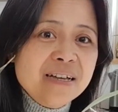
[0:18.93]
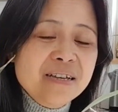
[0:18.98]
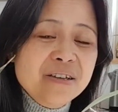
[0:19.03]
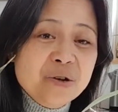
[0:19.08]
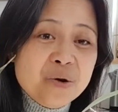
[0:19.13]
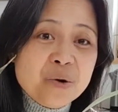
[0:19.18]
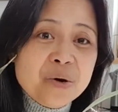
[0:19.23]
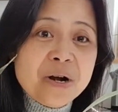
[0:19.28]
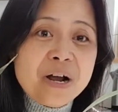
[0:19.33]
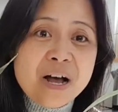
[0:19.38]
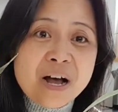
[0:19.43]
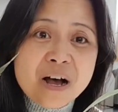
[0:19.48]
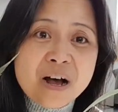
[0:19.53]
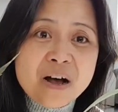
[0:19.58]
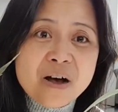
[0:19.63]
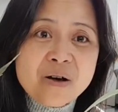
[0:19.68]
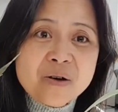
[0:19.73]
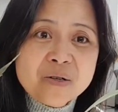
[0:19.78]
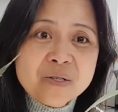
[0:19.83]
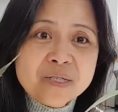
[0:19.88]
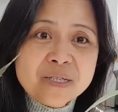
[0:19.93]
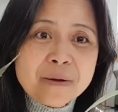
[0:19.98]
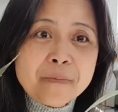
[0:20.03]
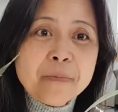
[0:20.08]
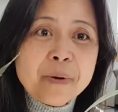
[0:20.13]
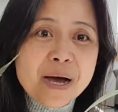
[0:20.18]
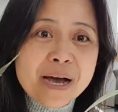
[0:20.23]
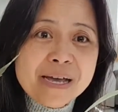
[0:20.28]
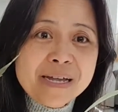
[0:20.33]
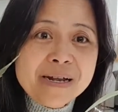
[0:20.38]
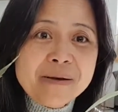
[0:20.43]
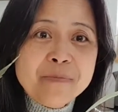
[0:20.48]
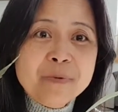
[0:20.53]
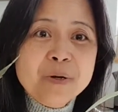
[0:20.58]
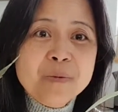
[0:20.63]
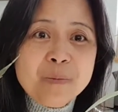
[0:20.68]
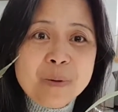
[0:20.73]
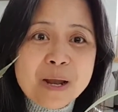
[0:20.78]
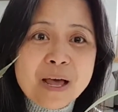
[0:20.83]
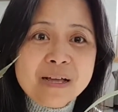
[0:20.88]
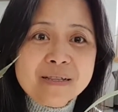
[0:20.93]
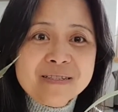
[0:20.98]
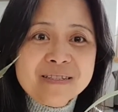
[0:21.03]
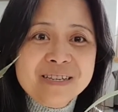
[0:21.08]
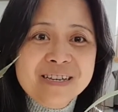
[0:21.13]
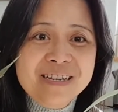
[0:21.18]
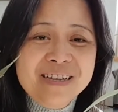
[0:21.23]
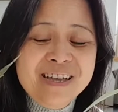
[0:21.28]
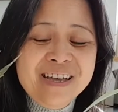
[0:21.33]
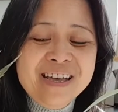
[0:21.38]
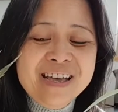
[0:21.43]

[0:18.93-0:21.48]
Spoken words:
your house, a pineapple plant,